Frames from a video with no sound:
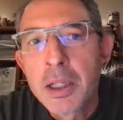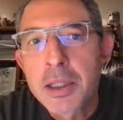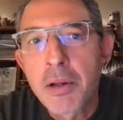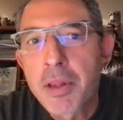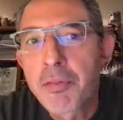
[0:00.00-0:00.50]

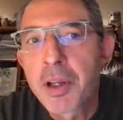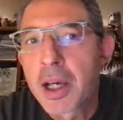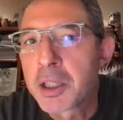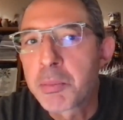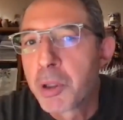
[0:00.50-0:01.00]
South Africa
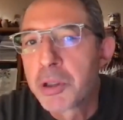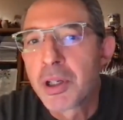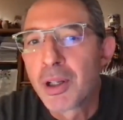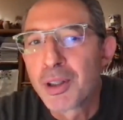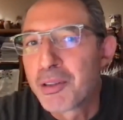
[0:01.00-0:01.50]
exports
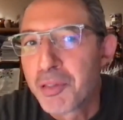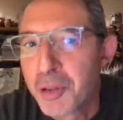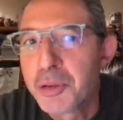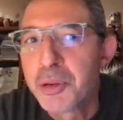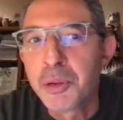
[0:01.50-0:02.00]
a lot of
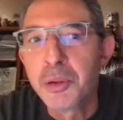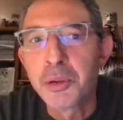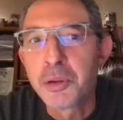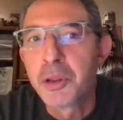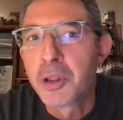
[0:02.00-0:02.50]
food
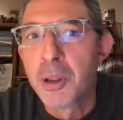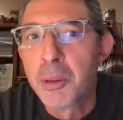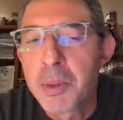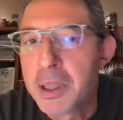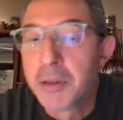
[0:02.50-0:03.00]
to
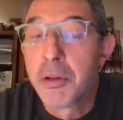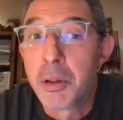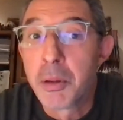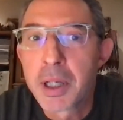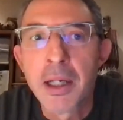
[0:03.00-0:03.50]
Europe and to
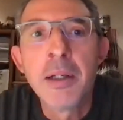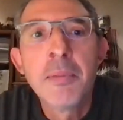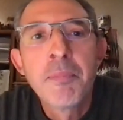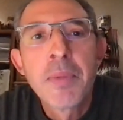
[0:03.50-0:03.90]
the UK.